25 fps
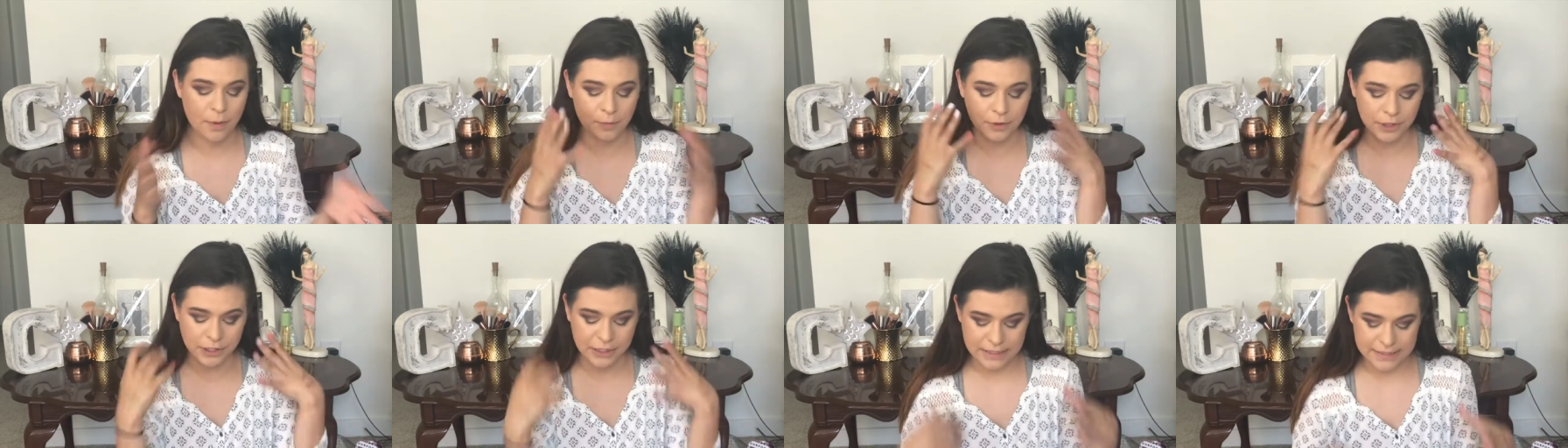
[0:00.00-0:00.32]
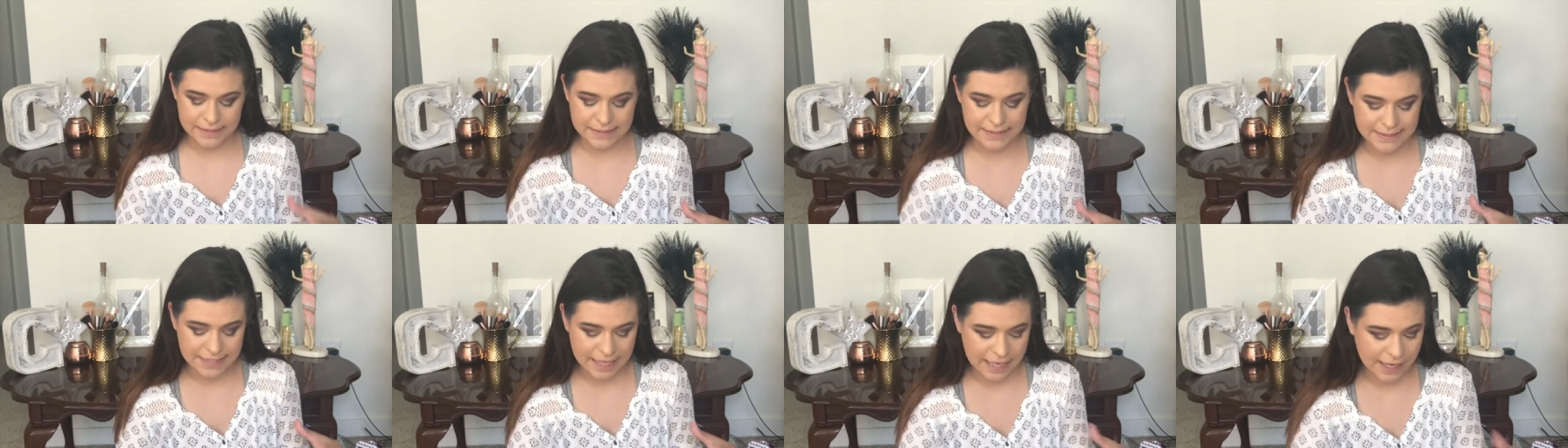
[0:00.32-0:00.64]
and we're
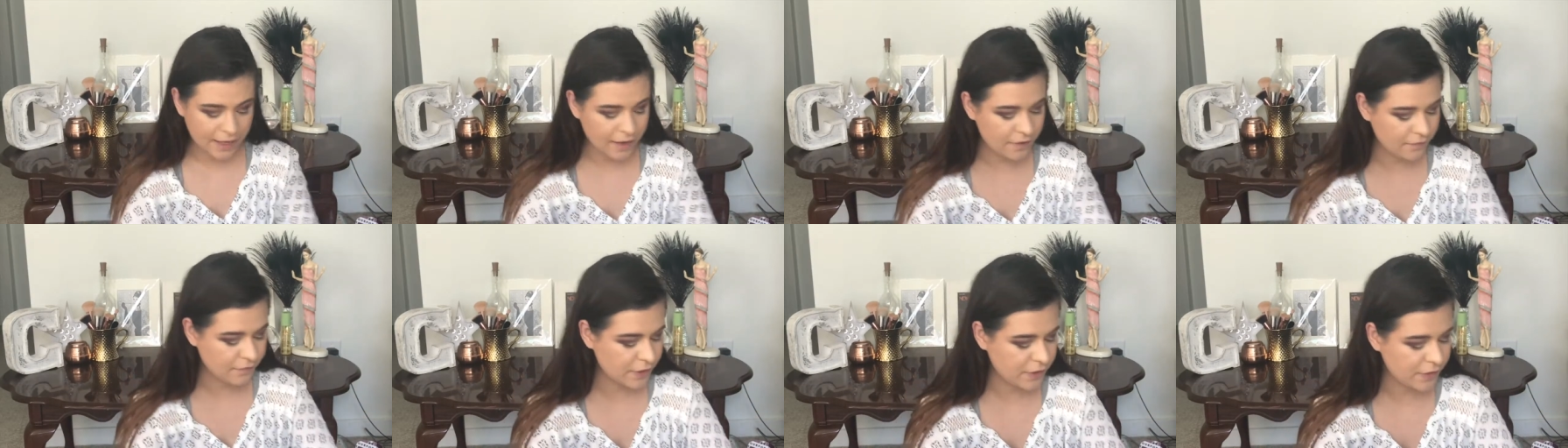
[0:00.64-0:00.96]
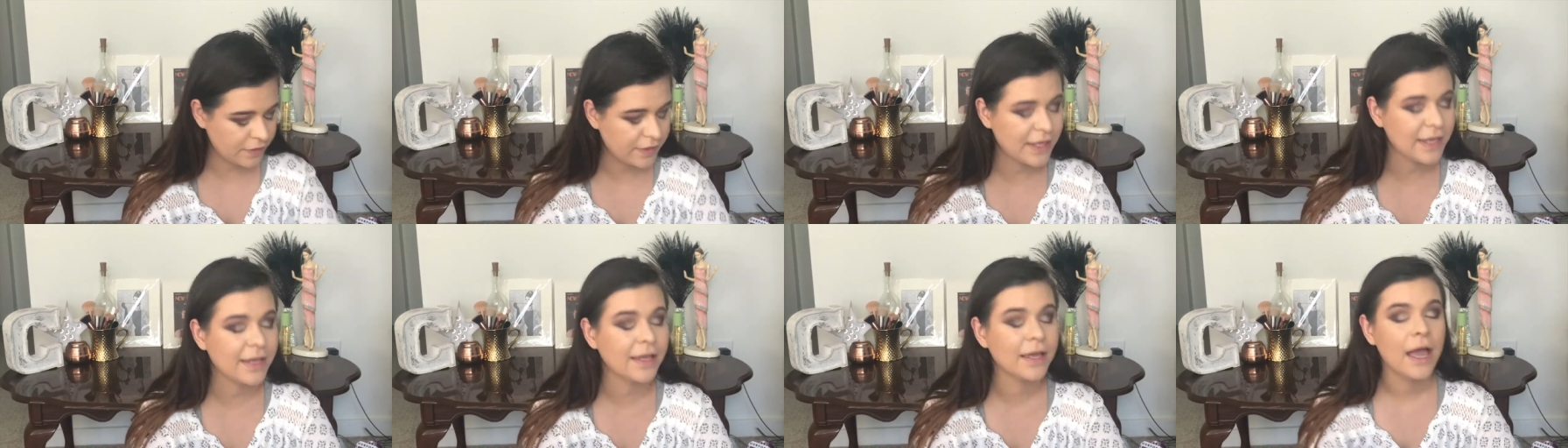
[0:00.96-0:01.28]
gonna set
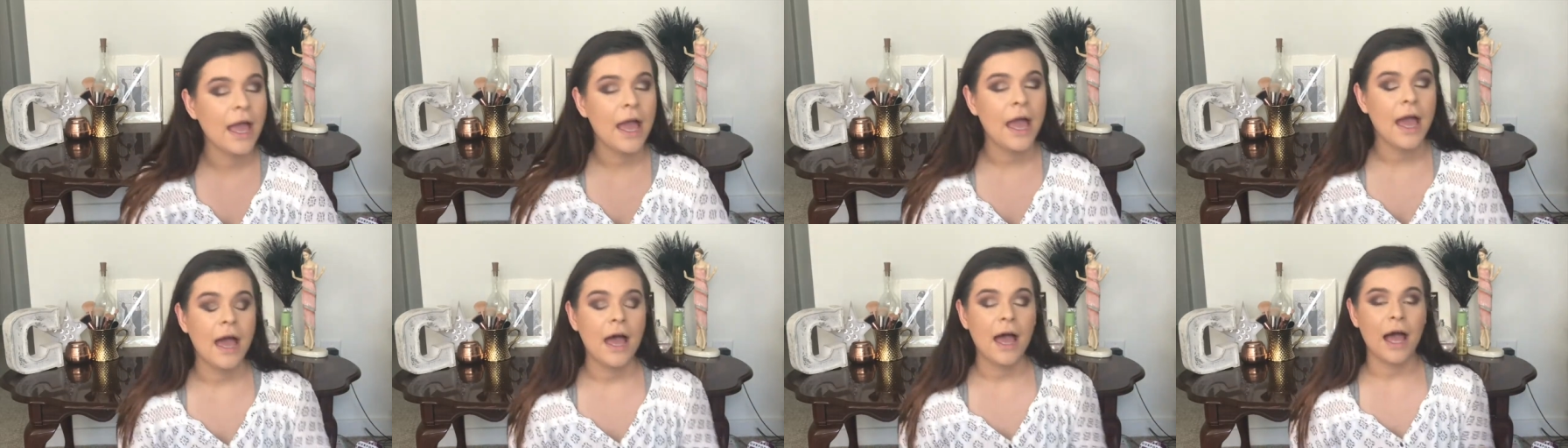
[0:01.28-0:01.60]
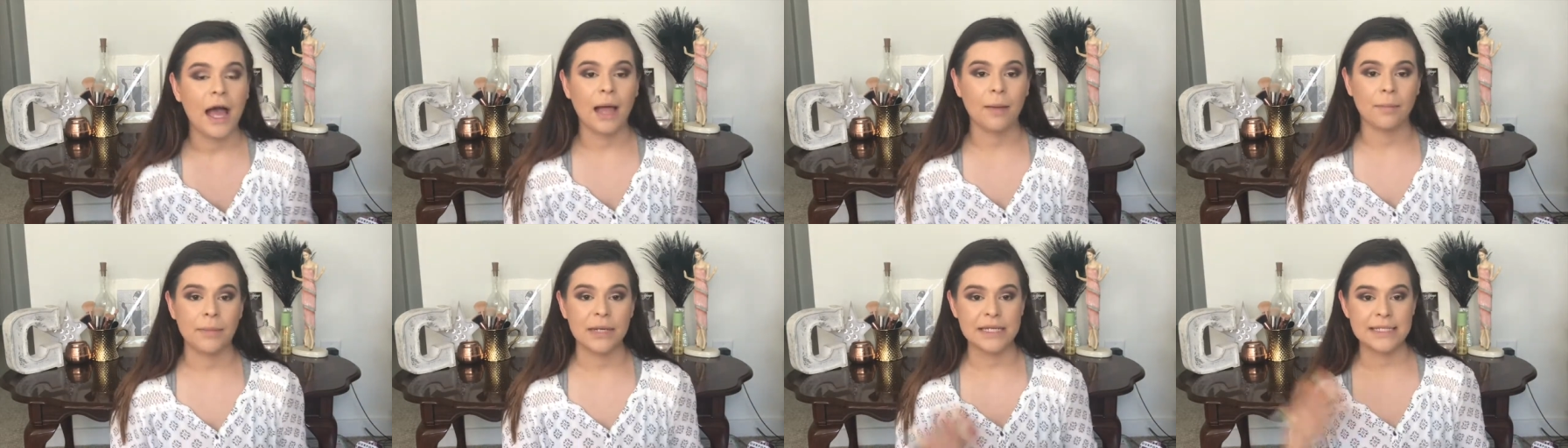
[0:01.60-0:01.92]
everything.
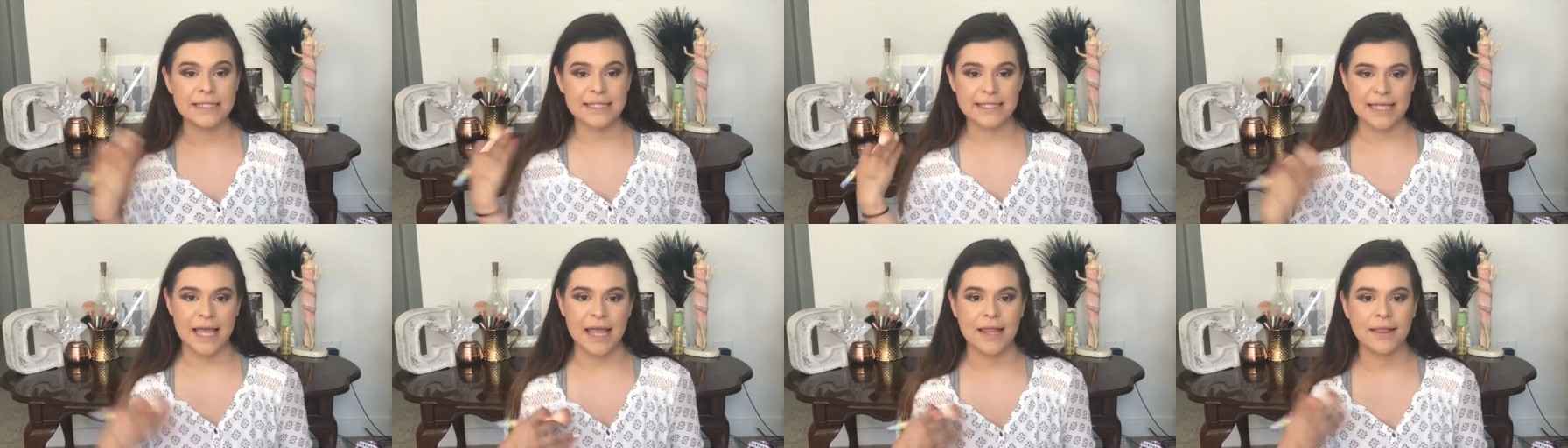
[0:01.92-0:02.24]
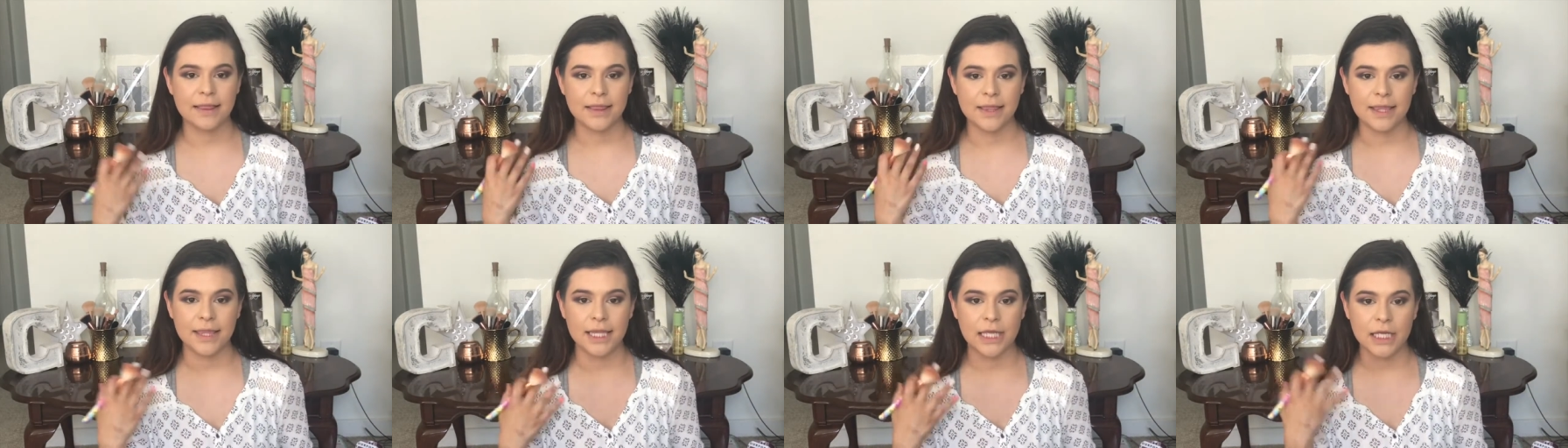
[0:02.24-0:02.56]
I'm gonna set
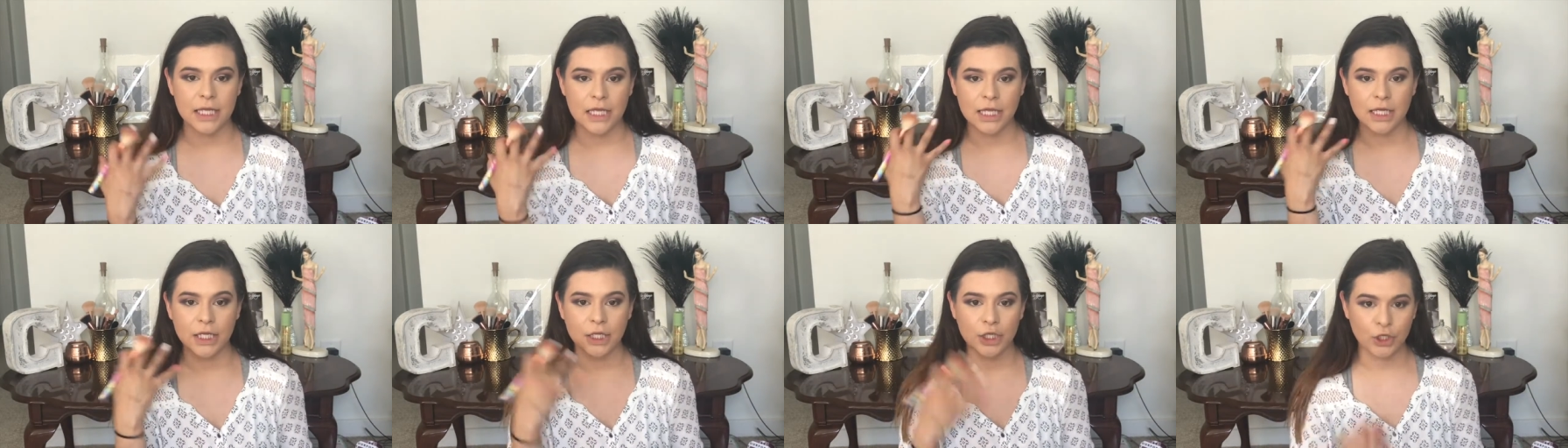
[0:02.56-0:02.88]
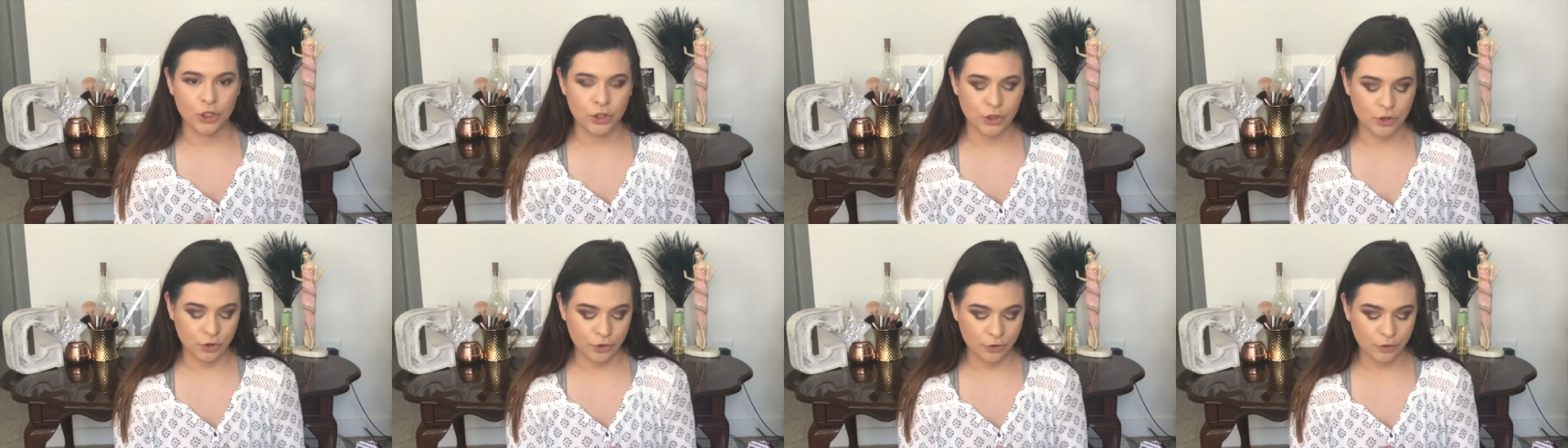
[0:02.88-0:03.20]
the
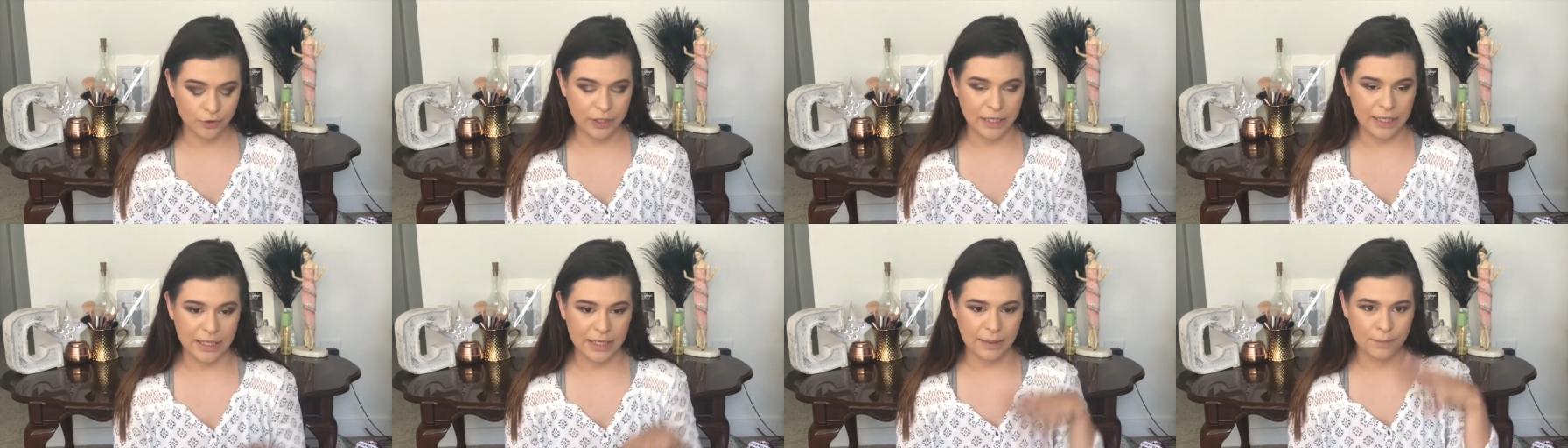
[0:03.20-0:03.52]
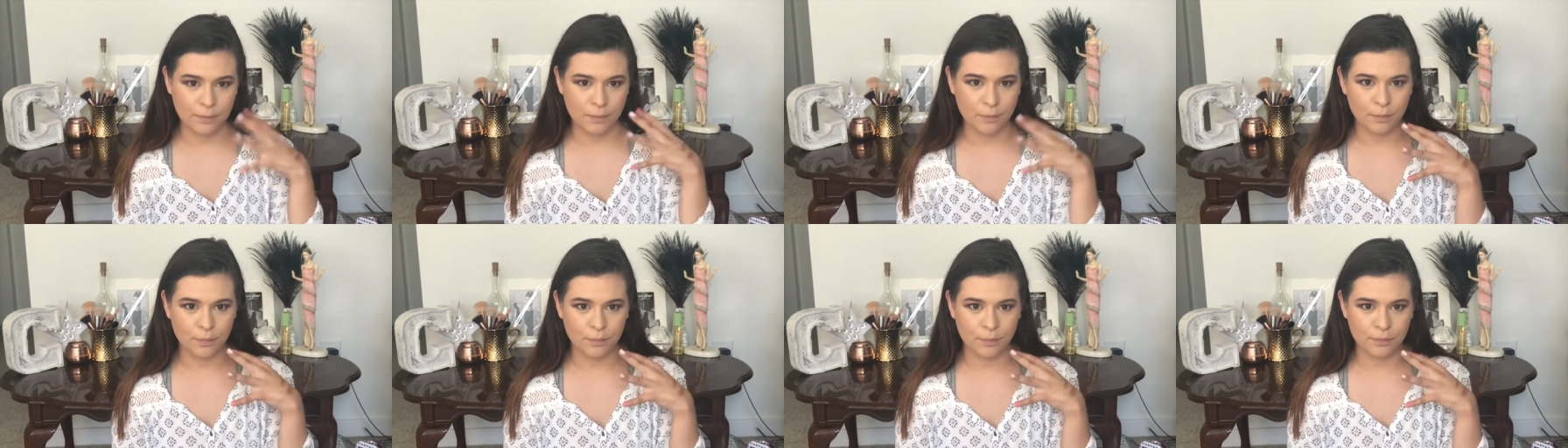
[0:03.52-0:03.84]

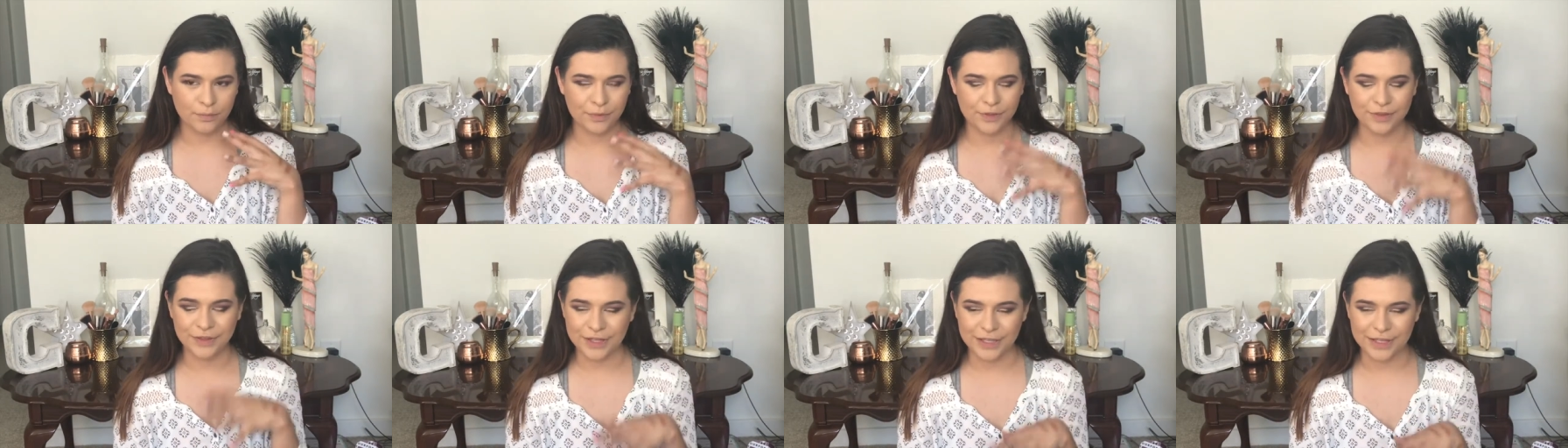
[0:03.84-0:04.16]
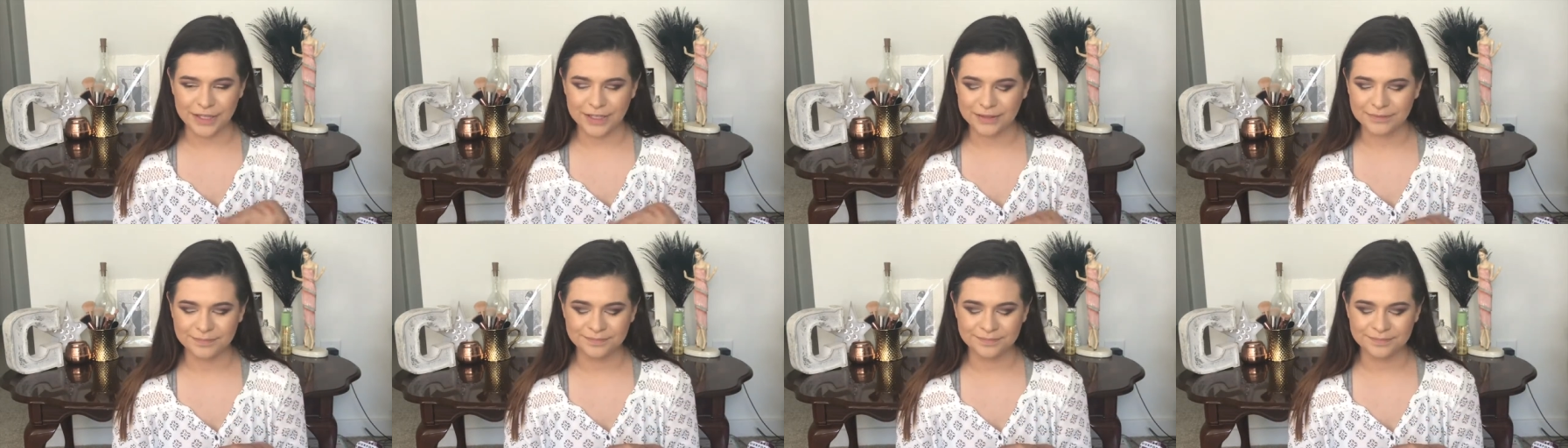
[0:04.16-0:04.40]
cream, the